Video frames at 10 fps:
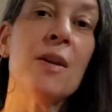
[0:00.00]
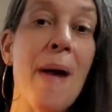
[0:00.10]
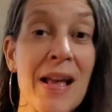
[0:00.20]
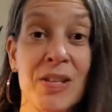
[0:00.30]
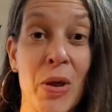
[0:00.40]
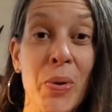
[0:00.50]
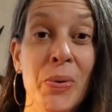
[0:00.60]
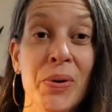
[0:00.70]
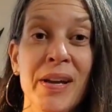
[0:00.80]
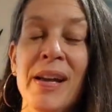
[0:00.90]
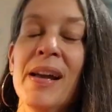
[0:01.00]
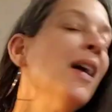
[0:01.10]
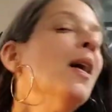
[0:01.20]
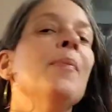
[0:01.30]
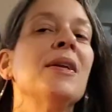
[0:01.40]
Tabasco.
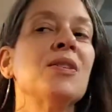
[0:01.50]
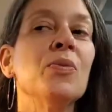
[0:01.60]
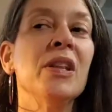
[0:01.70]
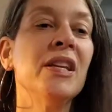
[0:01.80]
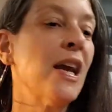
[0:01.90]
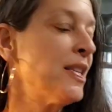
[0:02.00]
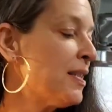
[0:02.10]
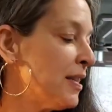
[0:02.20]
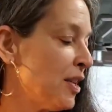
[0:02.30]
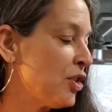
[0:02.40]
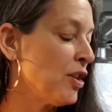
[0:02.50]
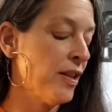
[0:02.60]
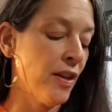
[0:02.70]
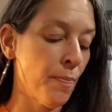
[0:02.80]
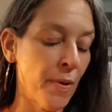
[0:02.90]
That's a really nice addition
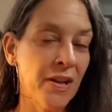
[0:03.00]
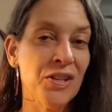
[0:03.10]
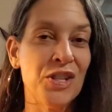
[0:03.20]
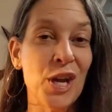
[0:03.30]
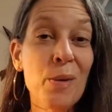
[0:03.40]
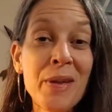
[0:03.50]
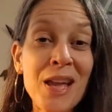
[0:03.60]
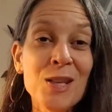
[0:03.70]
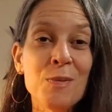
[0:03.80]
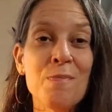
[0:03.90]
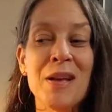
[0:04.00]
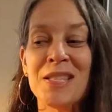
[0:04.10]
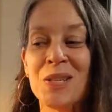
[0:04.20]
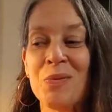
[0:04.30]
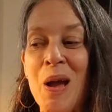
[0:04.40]
in there, but Jeremy has been
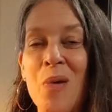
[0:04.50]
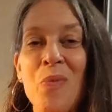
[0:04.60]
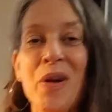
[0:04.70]
messing around